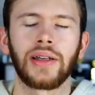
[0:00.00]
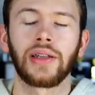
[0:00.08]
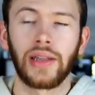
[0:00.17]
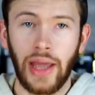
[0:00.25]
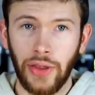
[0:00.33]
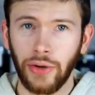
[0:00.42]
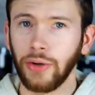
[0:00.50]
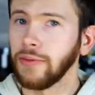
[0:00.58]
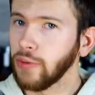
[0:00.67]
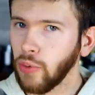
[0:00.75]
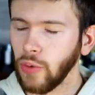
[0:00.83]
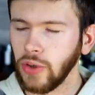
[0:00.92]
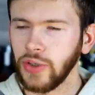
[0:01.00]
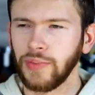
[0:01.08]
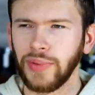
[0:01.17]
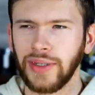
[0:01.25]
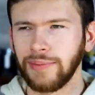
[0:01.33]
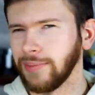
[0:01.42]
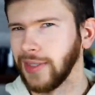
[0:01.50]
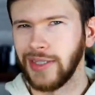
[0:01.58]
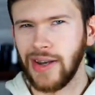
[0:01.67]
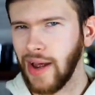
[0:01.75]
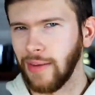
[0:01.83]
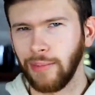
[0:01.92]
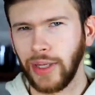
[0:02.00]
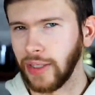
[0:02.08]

leather, of course, but it's not